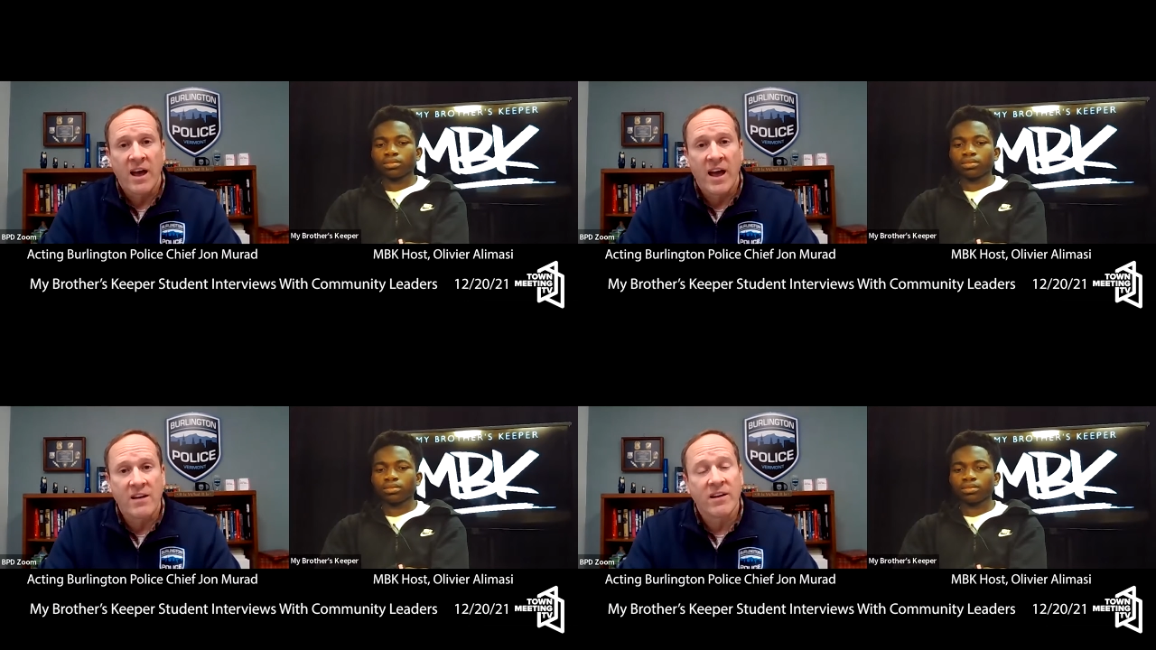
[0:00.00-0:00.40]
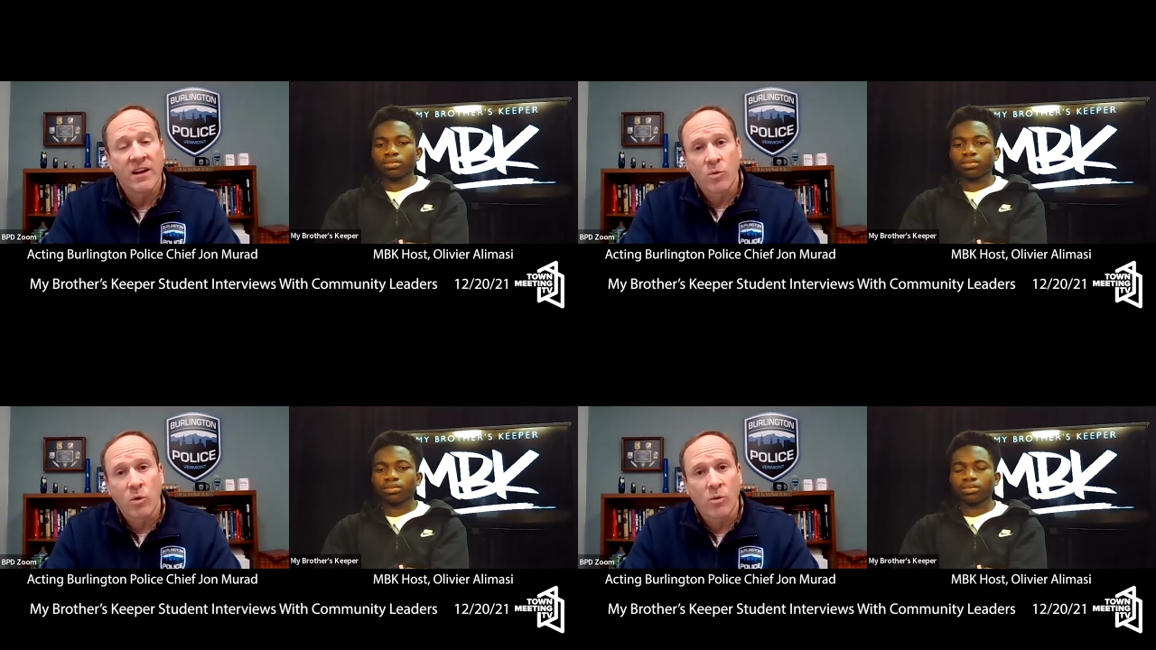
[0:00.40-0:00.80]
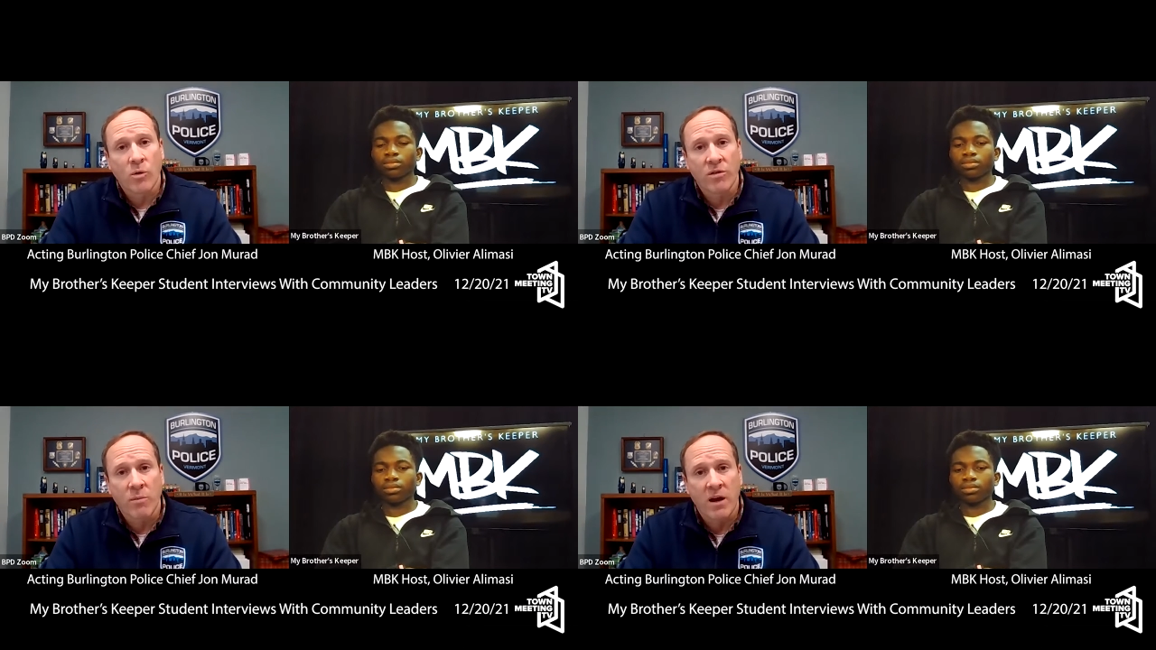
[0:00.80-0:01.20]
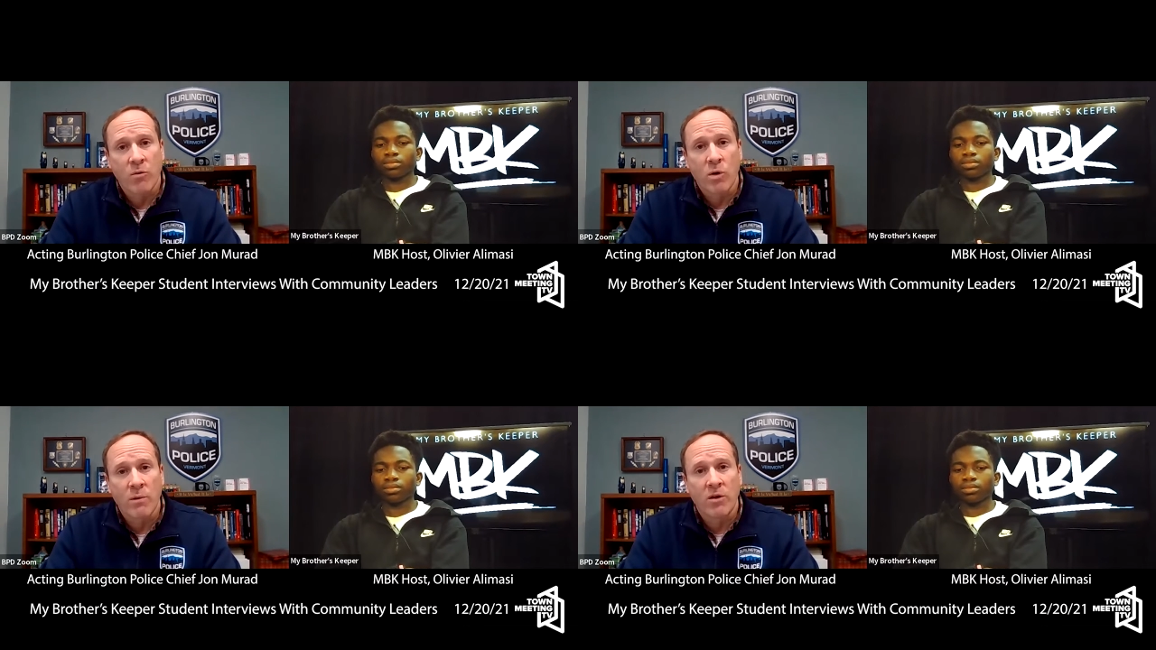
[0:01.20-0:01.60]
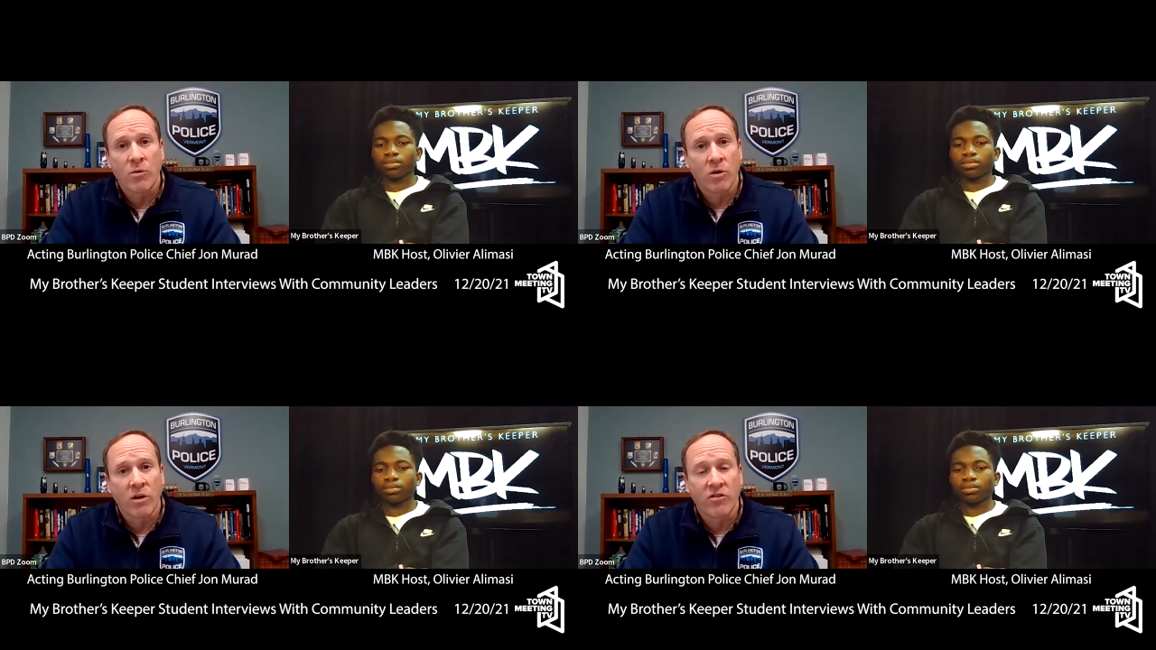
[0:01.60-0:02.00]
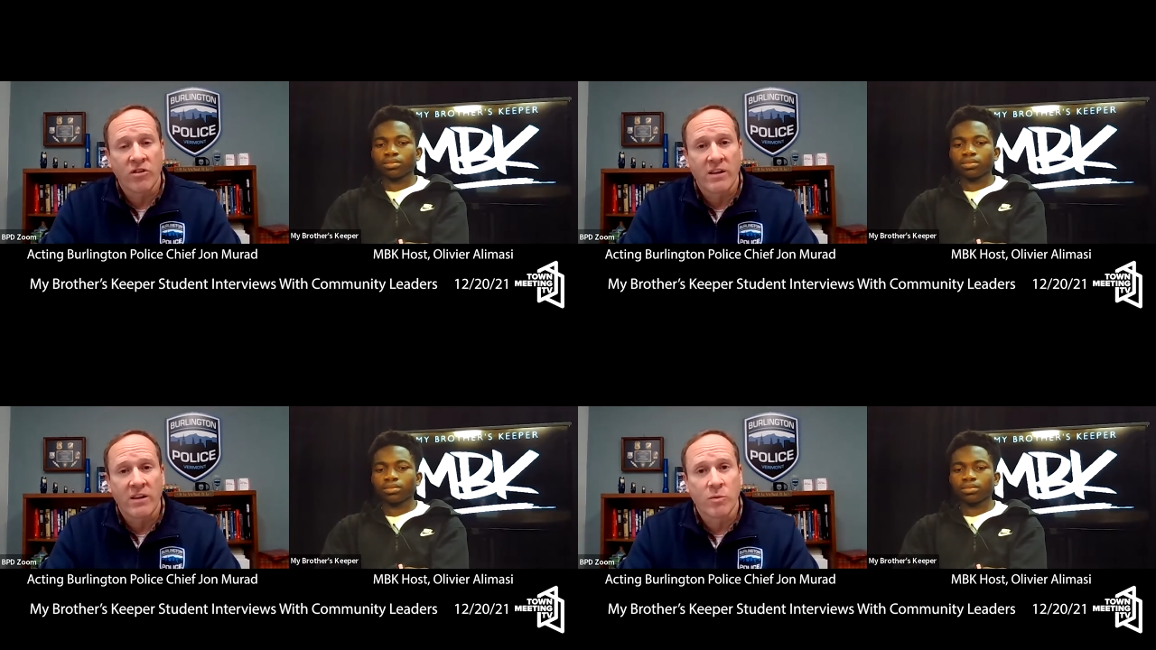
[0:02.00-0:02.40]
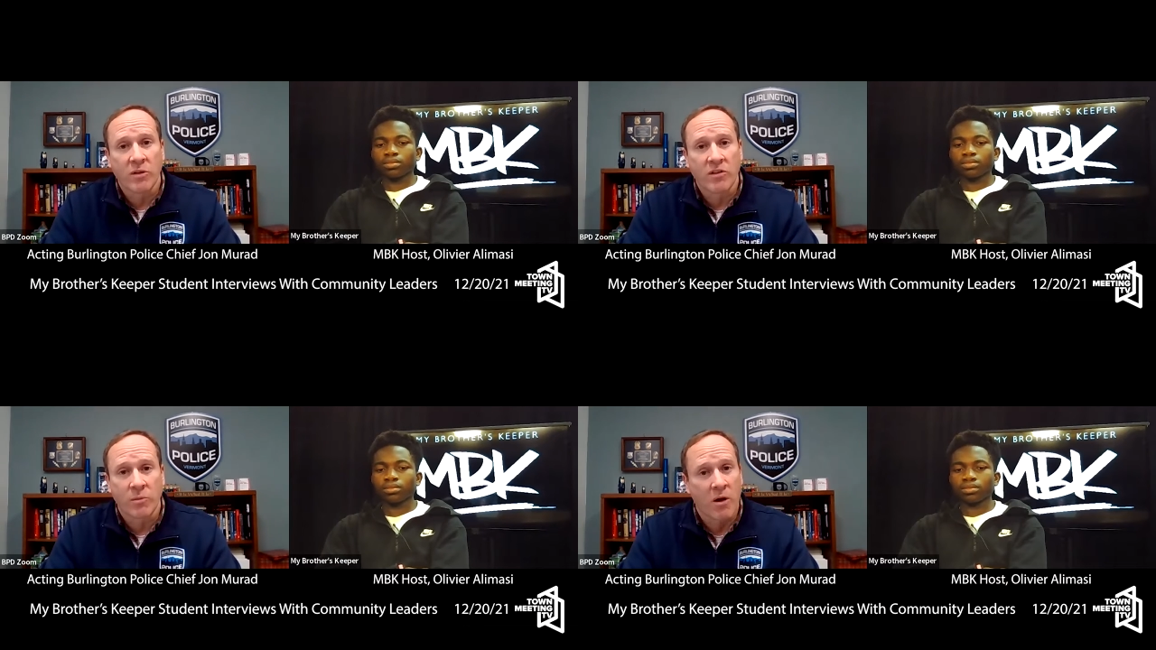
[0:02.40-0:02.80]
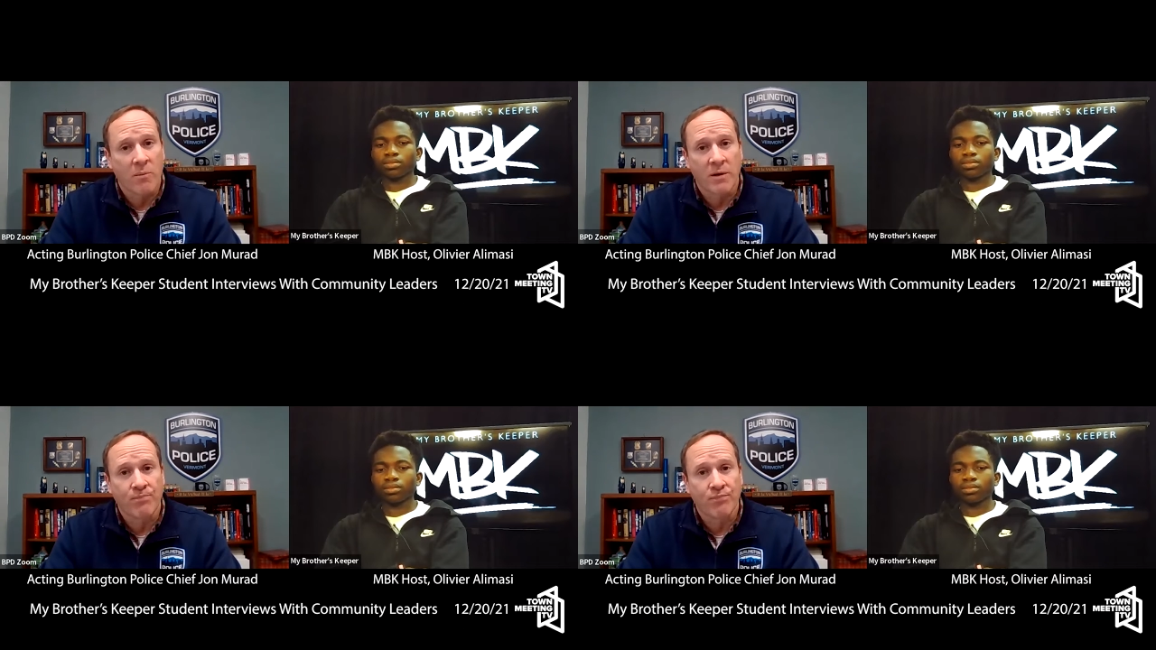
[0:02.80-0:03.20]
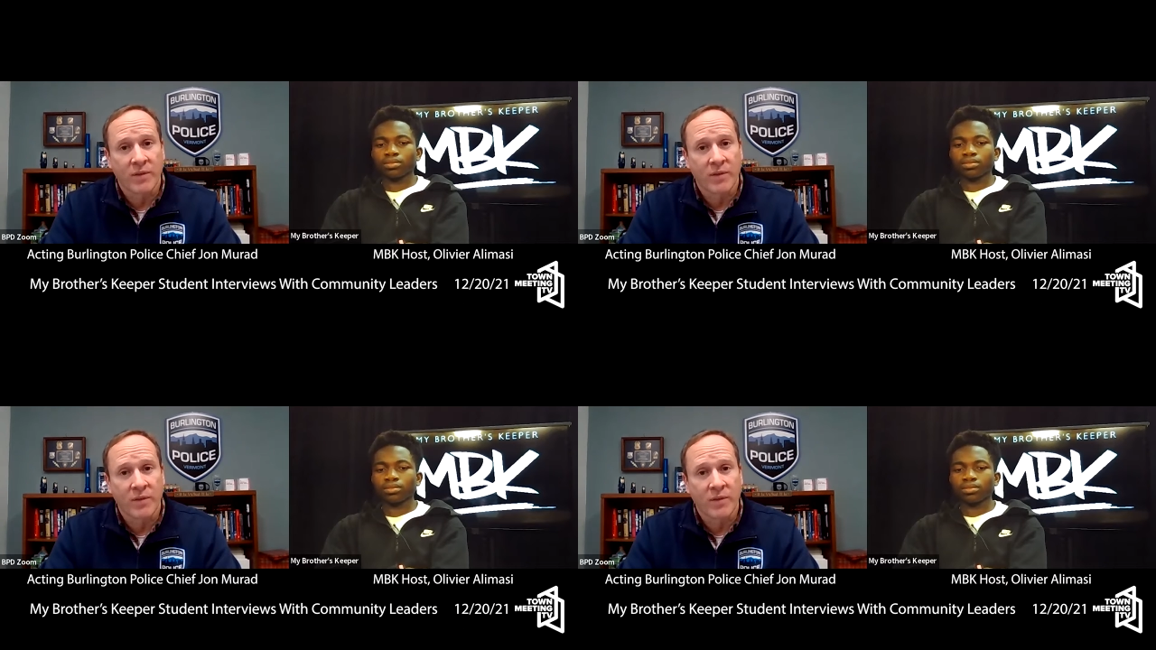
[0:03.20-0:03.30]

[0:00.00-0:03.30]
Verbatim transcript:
Speaker 1: and to get to work with the men and women who are inside this police department